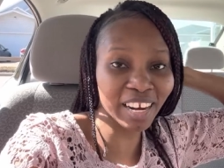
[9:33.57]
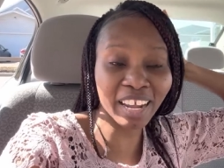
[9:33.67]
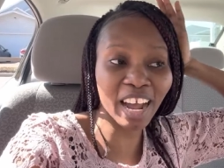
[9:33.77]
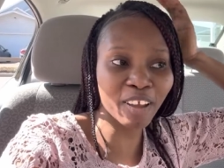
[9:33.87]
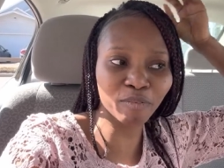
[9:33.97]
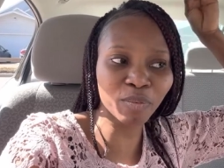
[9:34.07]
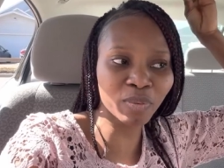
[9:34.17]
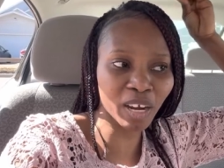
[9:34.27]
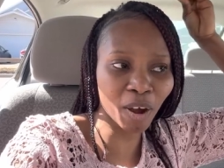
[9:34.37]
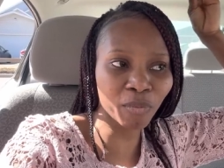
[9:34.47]
I can't
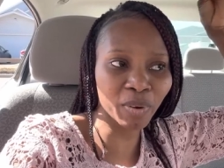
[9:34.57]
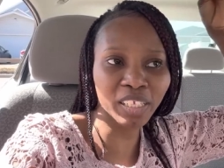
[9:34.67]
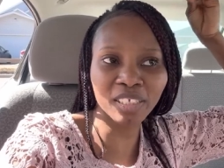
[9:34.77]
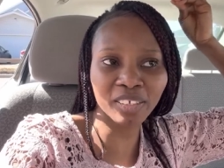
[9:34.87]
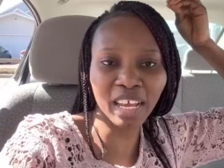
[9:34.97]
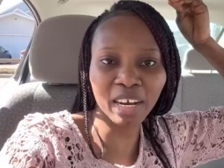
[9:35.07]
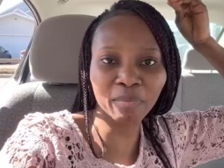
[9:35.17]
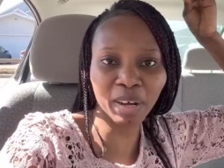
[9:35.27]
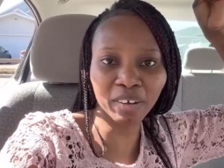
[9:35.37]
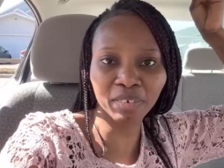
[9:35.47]
even now wait to get it
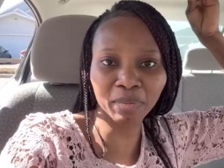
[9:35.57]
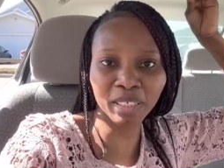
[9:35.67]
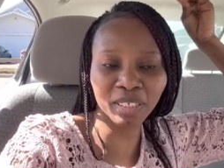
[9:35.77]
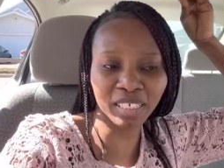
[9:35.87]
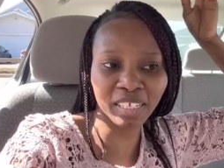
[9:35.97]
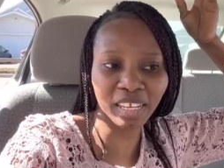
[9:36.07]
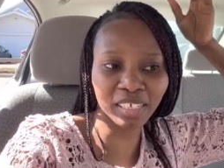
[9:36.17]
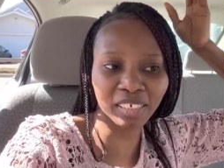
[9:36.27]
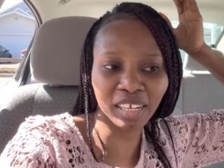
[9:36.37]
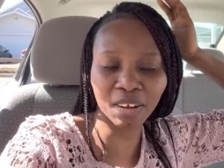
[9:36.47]
back from the
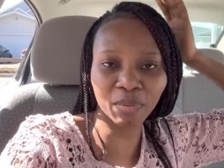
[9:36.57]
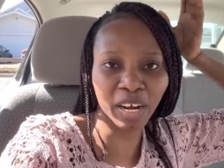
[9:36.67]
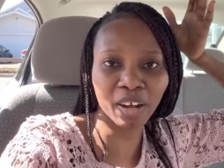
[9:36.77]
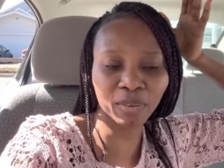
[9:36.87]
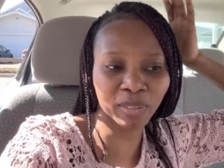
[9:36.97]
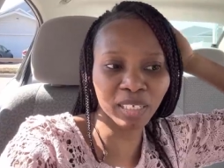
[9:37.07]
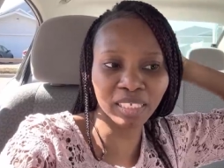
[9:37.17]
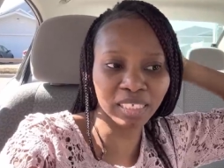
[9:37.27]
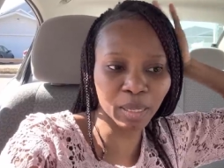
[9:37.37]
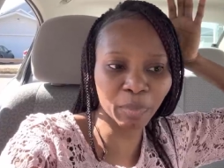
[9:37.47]
detailer. Like, when I go to
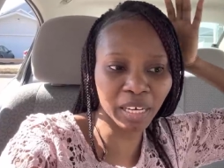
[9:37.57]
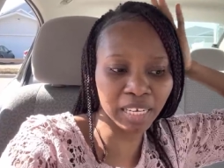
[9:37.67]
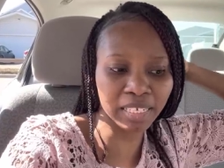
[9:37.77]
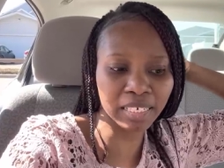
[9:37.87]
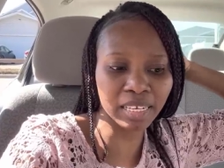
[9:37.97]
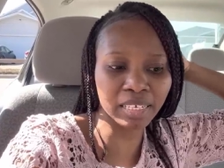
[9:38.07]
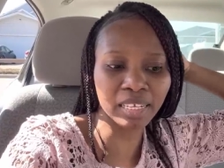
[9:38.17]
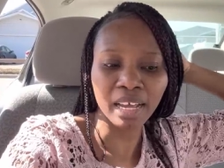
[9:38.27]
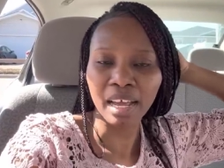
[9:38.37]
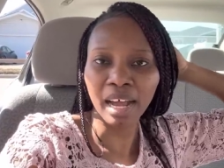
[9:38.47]
deep clean it,
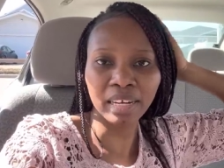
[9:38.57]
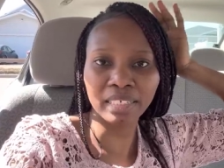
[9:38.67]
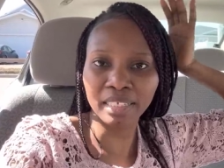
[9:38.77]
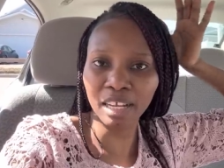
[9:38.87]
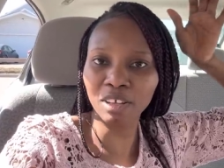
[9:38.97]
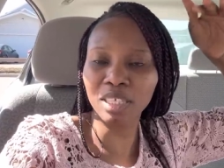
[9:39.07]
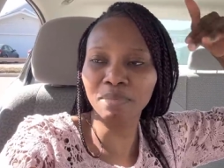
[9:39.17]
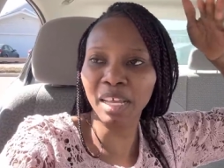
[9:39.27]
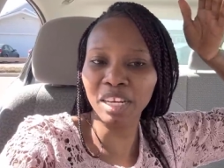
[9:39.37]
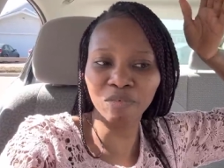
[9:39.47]
and it's now
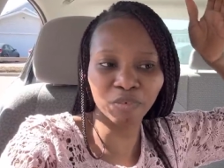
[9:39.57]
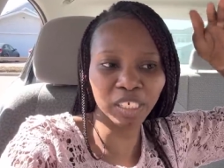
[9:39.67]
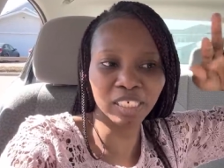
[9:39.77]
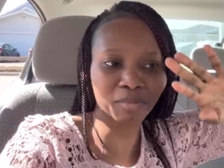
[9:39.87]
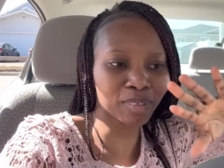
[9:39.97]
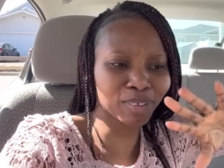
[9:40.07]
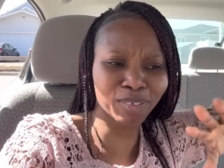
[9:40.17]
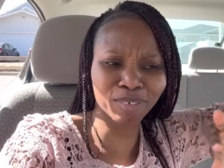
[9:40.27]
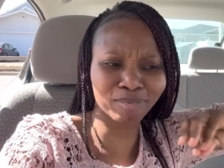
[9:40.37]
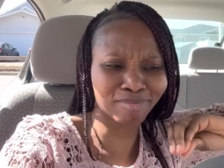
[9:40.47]
smelling fresh. And, you
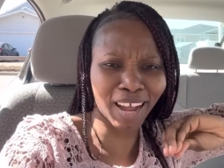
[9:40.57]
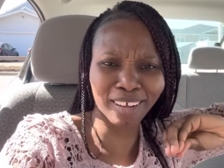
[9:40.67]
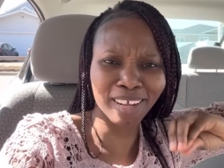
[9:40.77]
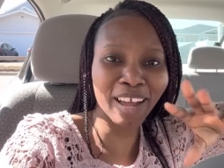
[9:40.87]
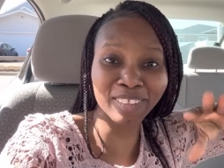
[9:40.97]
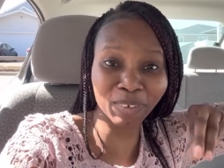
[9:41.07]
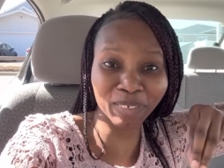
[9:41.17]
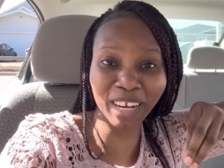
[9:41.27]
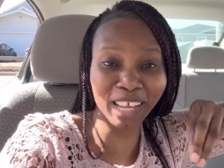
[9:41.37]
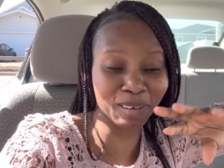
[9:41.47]
know, I told
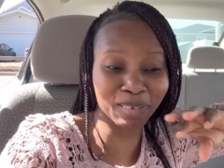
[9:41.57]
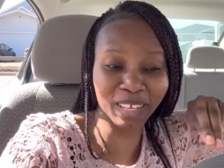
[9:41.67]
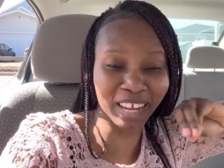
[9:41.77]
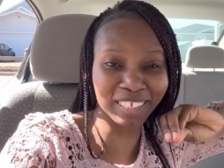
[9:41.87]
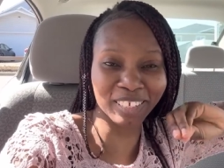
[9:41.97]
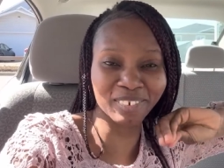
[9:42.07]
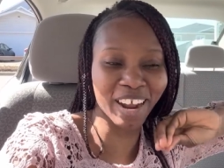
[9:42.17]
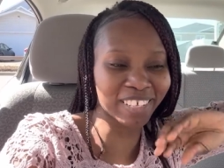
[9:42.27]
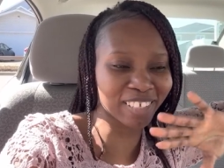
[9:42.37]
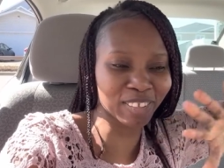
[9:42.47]
you guys I'm going to
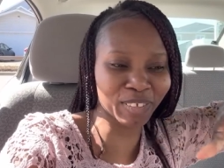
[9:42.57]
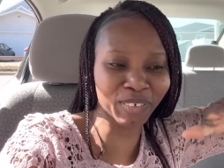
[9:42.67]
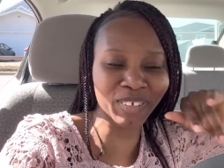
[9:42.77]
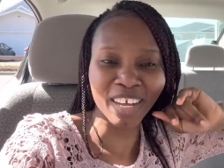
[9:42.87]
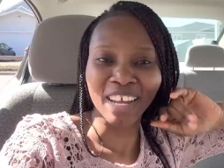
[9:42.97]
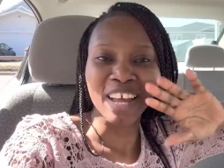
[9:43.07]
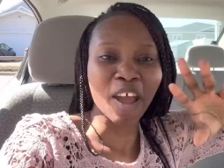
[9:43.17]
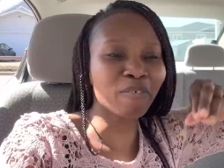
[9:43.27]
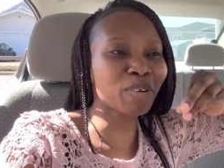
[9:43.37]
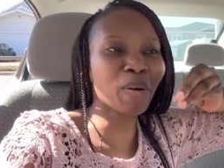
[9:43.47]
accessorize it. So,
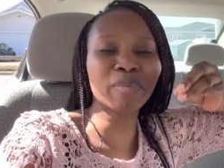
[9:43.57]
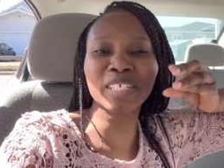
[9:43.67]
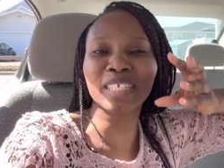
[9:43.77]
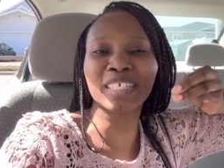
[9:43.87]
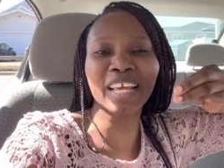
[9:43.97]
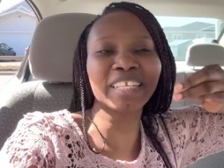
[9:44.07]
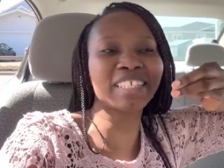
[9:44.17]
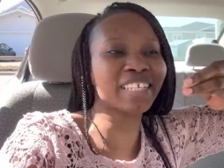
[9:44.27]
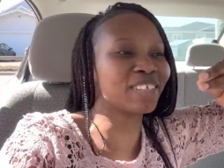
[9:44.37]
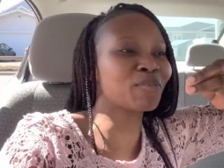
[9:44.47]
everyone will be same
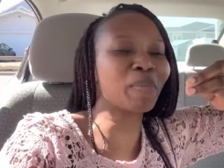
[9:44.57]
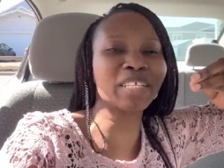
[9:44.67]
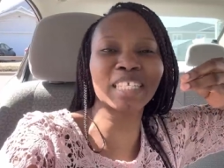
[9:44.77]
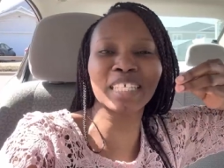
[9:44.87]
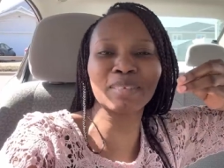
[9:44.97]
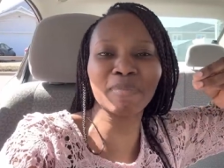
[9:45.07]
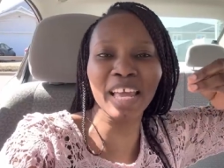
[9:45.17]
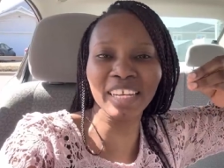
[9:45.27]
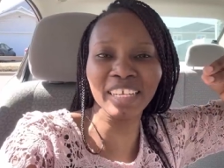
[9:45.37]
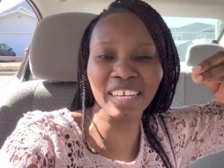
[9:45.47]
thing. We'll be
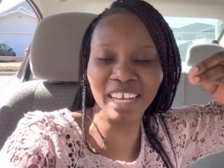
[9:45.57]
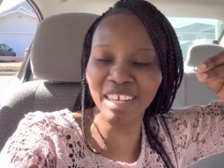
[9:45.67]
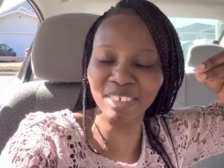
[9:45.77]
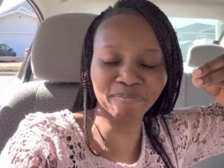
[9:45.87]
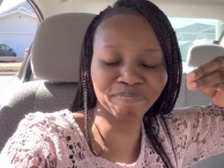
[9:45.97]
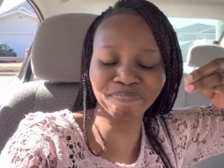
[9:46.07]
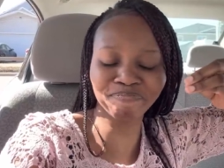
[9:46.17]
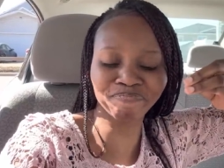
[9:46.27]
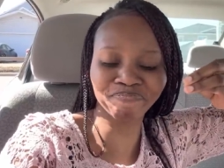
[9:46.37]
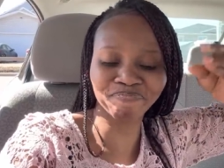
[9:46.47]
smelling like,
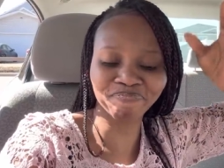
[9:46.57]
hmm.